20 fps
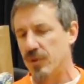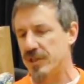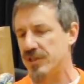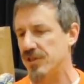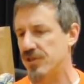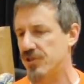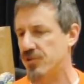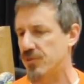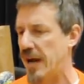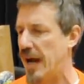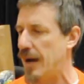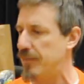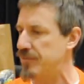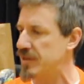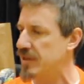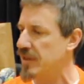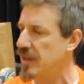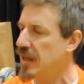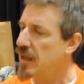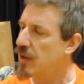which is
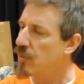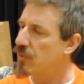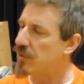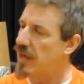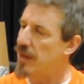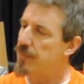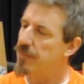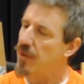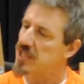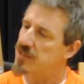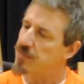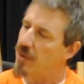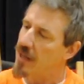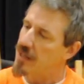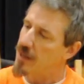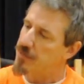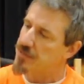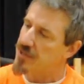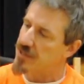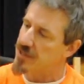trapped. When I buzz my
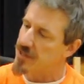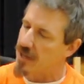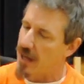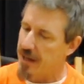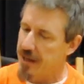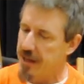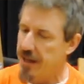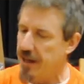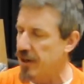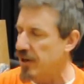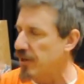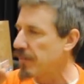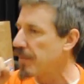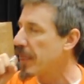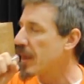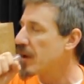lips inside here,